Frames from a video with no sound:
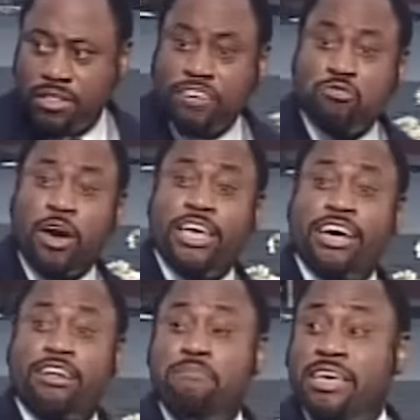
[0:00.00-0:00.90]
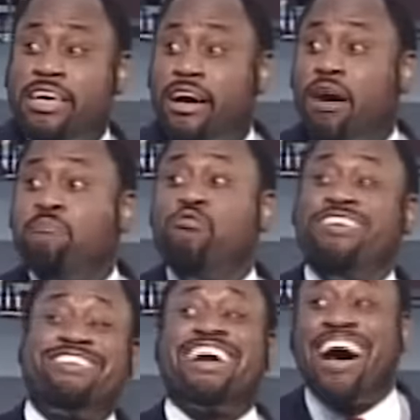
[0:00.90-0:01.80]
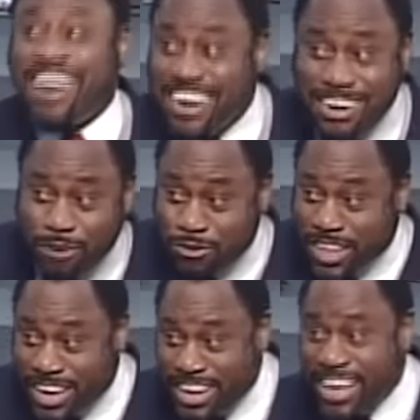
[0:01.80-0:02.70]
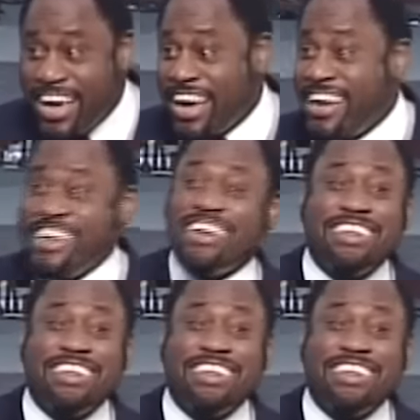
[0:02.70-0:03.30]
That's why you got to be a movie star to live out there. Any